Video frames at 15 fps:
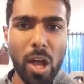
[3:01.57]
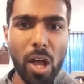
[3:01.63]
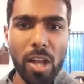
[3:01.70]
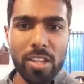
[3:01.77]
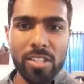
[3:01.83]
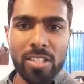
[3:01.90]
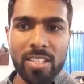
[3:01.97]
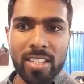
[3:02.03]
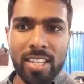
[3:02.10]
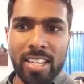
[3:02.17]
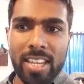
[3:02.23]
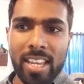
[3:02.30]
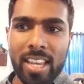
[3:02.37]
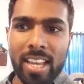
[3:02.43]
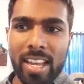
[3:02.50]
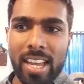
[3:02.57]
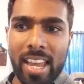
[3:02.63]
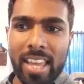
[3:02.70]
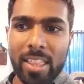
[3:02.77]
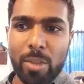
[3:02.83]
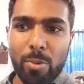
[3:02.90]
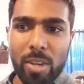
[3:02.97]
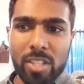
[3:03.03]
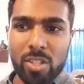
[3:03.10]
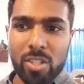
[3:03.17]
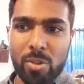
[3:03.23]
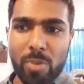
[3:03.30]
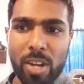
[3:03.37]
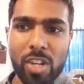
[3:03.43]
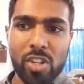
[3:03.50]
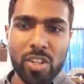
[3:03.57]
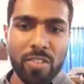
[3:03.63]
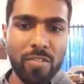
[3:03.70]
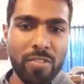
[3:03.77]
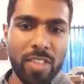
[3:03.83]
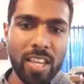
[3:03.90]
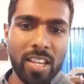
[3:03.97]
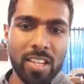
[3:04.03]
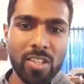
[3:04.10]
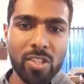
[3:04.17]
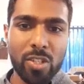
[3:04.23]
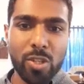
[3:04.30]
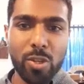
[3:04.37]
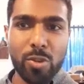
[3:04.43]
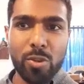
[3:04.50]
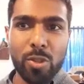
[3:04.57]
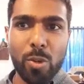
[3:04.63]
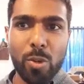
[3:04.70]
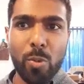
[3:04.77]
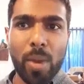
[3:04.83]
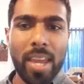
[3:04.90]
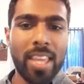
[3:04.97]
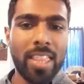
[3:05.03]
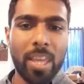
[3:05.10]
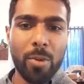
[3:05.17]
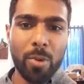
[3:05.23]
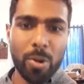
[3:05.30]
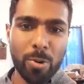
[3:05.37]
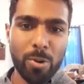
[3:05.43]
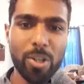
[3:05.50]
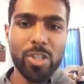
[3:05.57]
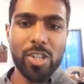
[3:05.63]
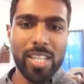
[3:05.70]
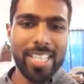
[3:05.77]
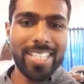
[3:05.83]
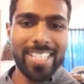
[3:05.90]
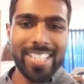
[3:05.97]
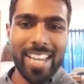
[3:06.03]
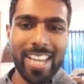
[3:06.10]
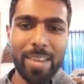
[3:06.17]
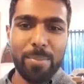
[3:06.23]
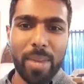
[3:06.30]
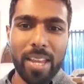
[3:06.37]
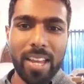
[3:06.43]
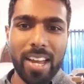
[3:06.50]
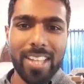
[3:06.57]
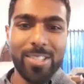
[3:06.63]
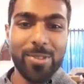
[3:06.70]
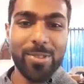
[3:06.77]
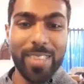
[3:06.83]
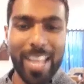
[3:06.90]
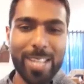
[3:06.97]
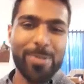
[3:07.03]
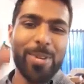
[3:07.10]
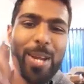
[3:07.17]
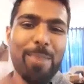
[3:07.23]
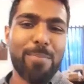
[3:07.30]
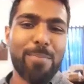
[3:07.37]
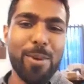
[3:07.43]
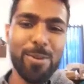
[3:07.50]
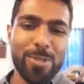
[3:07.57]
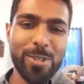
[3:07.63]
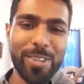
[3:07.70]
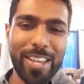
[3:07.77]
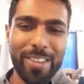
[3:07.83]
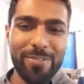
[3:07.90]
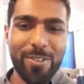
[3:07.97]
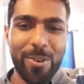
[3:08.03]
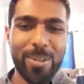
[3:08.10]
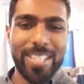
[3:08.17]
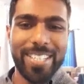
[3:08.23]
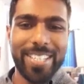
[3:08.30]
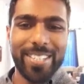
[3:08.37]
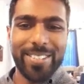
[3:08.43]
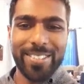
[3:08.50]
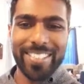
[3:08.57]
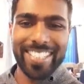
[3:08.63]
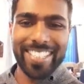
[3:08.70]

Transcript: lost, and the restoration of things to the way they were originally designed by God. So that's what I'm most looking forward to.